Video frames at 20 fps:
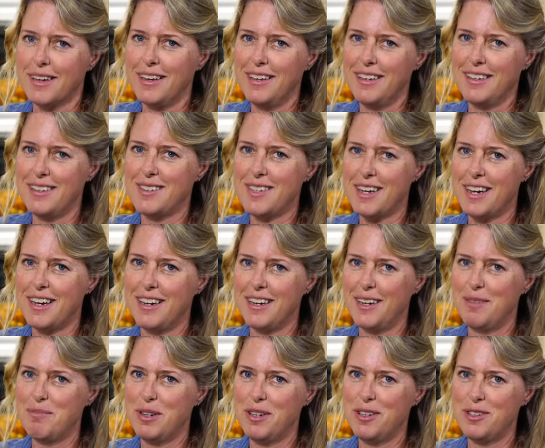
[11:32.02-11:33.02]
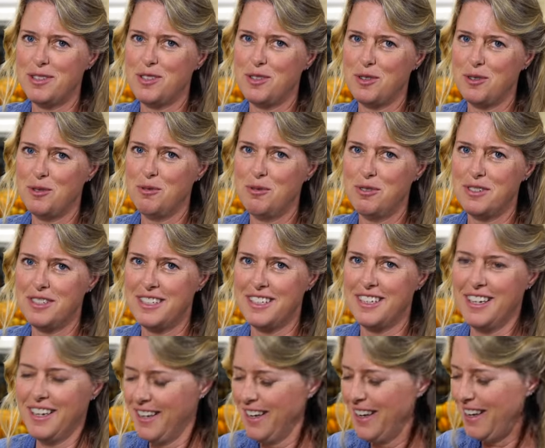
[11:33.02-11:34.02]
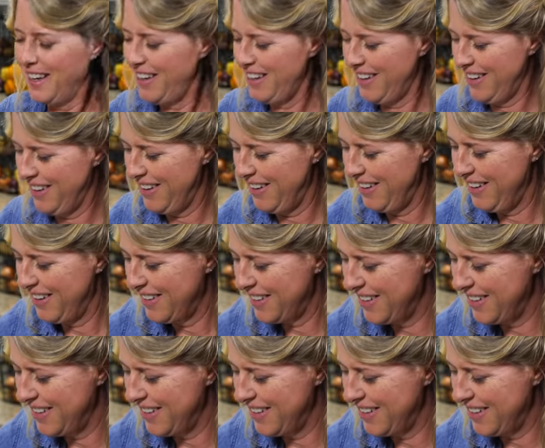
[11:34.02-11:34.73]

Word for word: It is time to dig in.